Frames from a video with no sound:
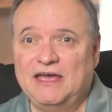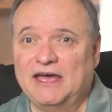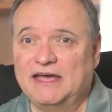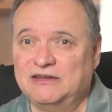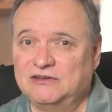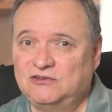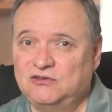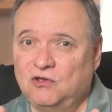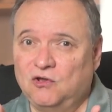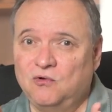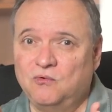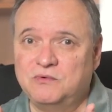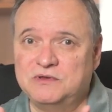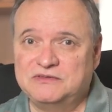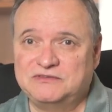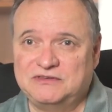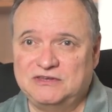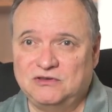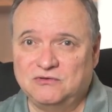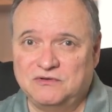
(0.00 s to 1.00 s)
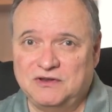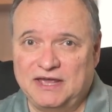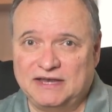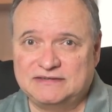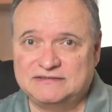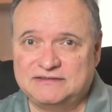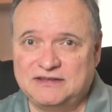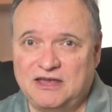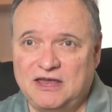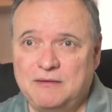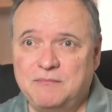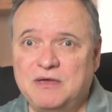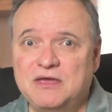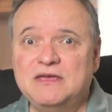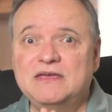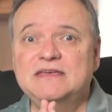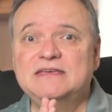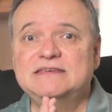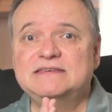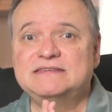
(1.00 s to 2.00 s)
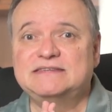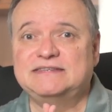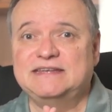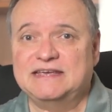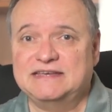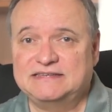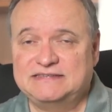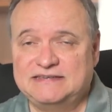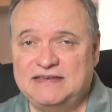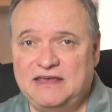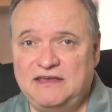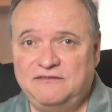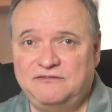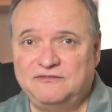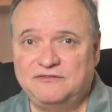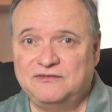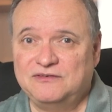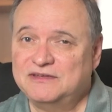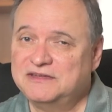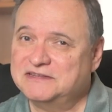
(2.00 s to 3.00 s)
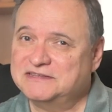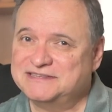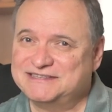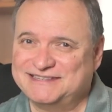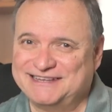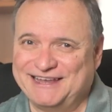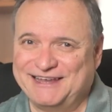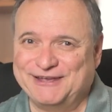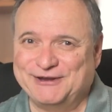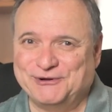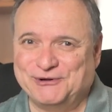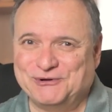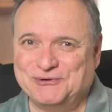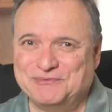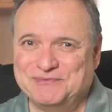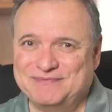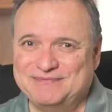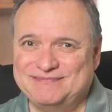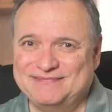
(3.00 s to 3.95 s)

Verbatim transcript: Until we see you next time, stay safe and stay at home.